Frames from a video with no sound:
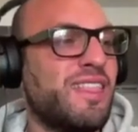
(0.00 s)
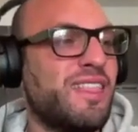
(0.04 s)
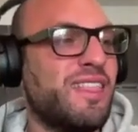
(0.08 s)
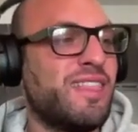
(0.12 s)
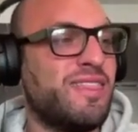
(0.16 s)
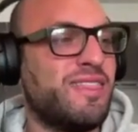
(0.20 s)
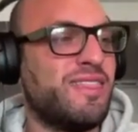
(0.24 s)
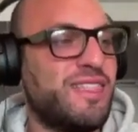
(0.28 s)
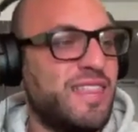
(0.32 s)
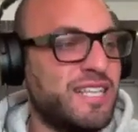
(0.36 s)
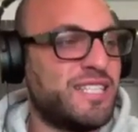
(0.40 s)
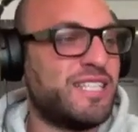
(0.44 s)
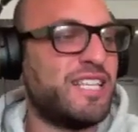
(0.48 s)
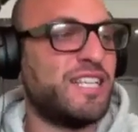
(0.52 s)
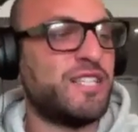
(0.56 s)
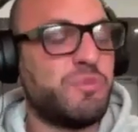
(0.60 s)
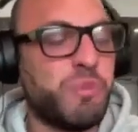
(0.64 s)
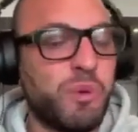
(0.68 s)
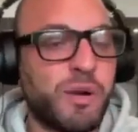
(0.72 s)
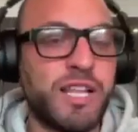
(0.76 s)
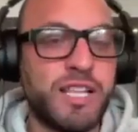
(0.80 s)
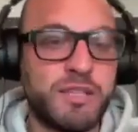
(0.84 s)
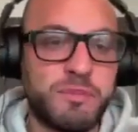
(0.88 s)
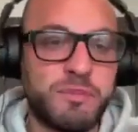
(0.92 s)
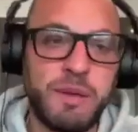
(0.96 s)
This is
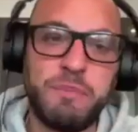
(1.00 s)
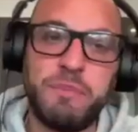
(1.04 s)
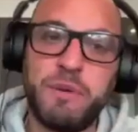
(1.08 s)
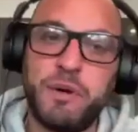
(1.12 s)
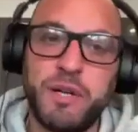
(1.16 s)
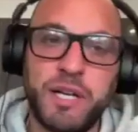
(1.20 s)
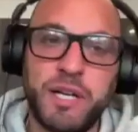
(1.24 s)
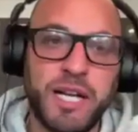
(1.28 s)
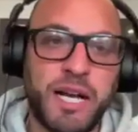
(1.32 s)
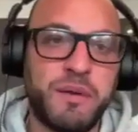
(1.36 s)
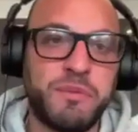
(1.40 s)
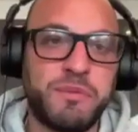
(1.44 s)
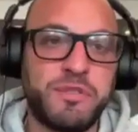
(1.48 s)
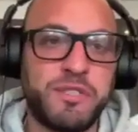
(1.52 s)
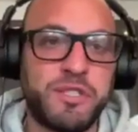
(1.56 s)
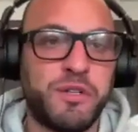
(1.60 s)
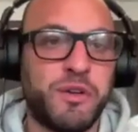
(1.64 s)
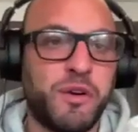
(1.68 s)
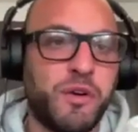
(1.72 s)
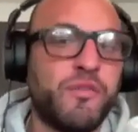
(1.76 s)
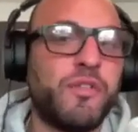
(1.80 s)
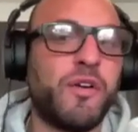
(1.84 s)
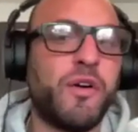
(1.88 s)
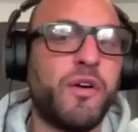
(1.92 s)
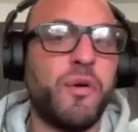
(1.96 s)
what it's been building up to
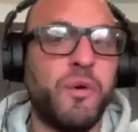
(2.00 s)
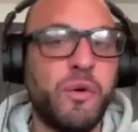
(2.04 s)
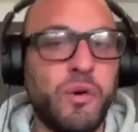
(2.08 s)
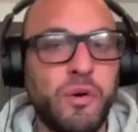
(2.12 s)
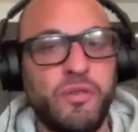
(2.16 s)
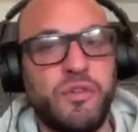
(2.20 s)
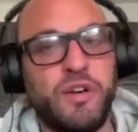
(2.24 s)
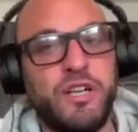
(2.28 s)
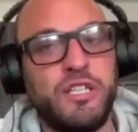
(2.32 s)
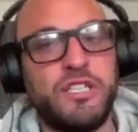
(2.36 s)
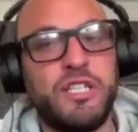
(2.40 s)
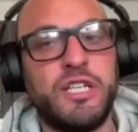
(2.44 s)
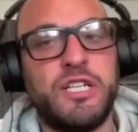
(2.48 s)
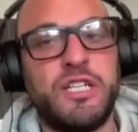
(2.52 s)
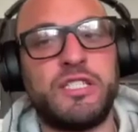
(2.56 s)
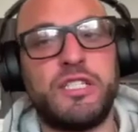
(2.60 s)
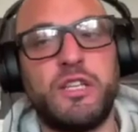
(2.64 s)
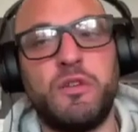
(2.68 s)
for all those years.